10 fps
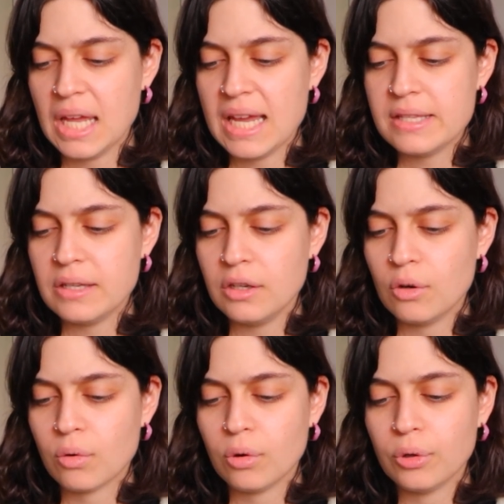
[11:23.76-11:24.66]

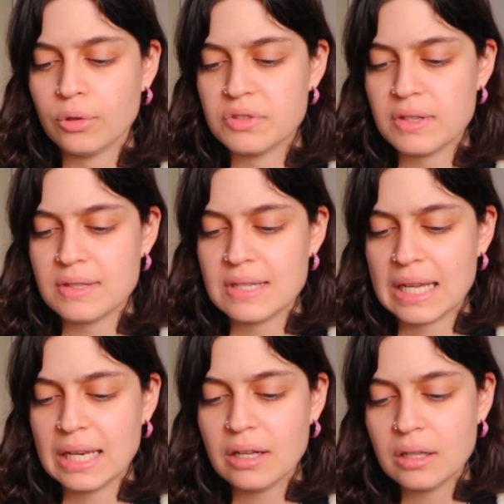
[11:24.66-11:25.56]
eighteen-year-old
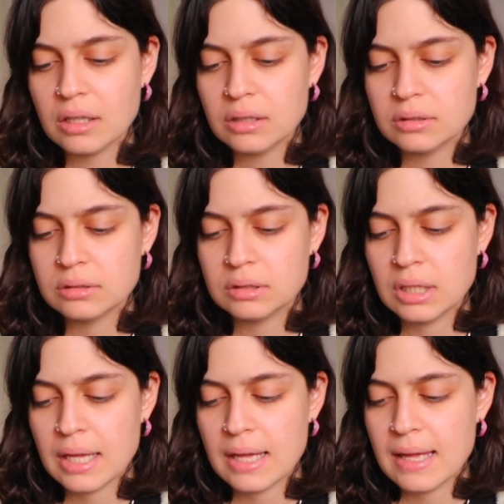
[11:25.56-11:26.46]
Daniel
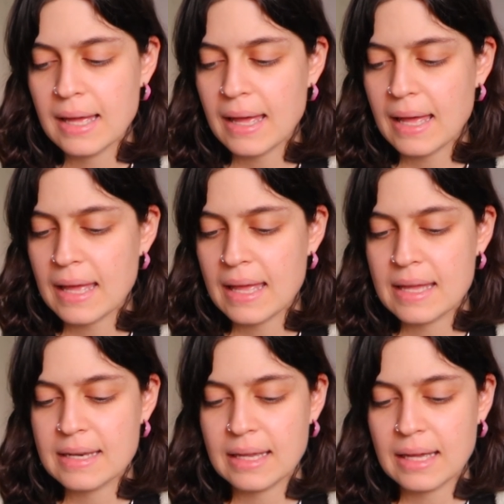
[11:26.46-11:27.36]

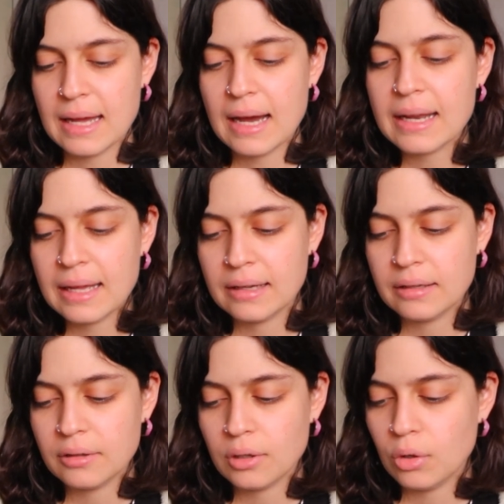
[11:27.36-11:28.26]
and
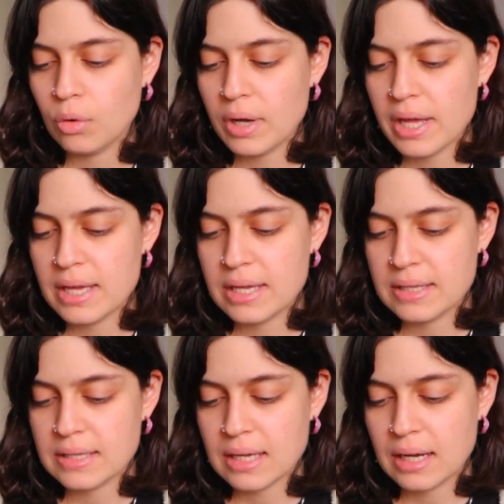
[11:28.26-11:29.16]
Ana, who
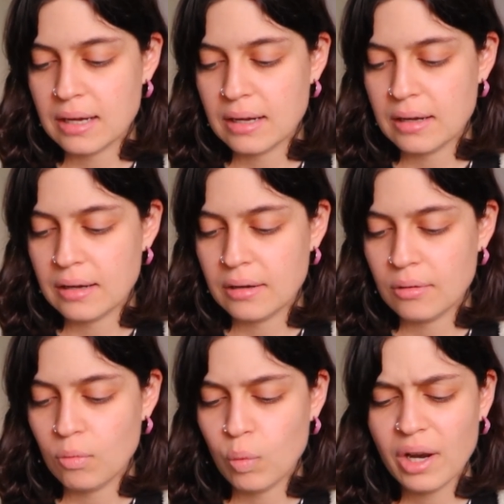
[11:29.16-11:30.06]
is, uh,
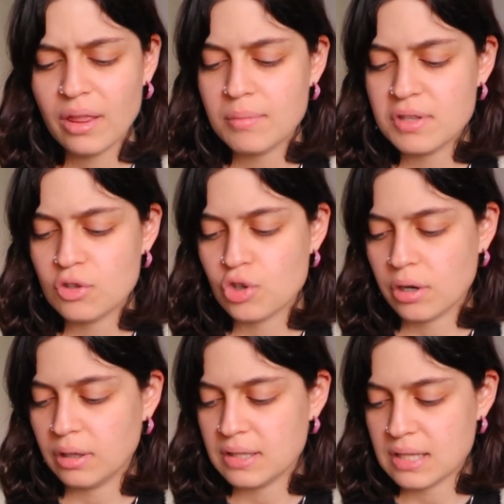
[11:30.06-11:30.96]
one of them is a
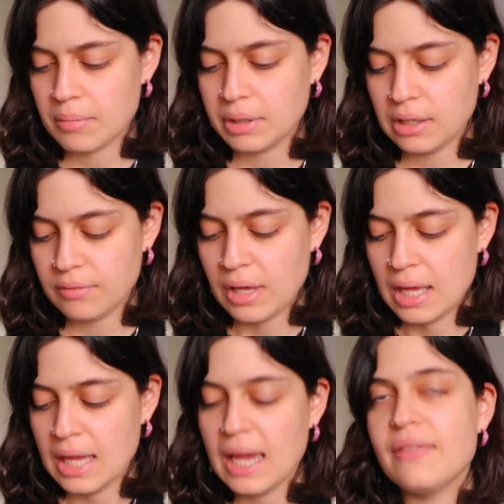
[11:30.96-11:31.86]
journalist, I believe.
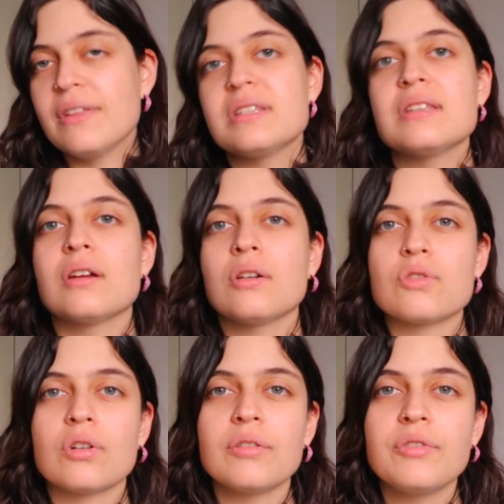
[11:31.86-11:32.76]
And this is a
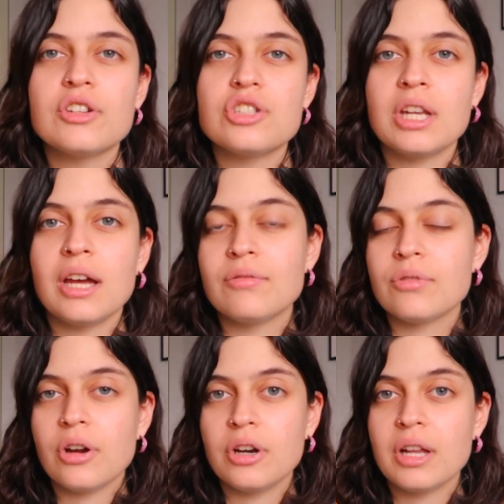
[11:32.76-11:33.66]
historical fiction. I've
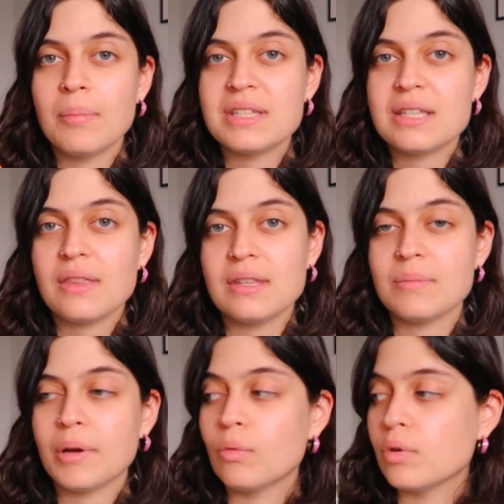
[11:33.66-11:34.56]
heard amazing things
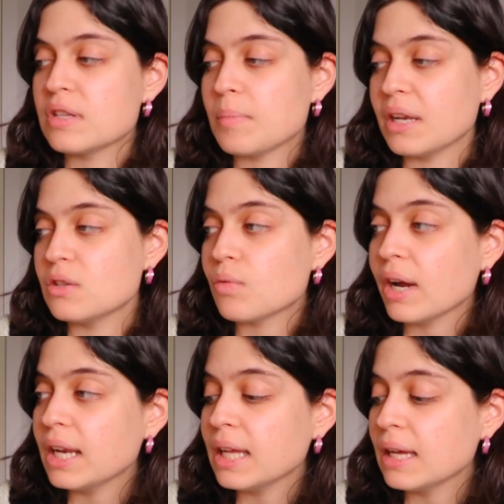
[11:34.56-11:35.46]
about Ruta Sepetys'
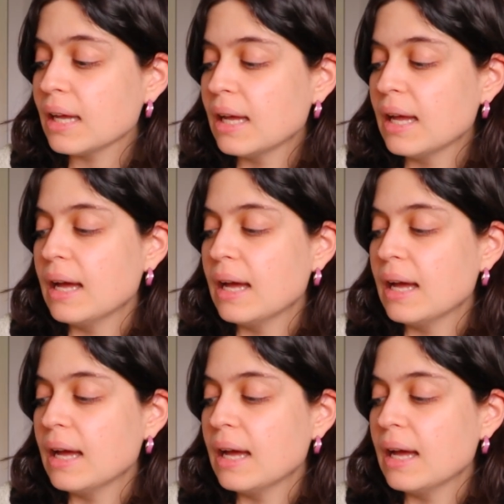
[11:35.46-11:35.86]
writing.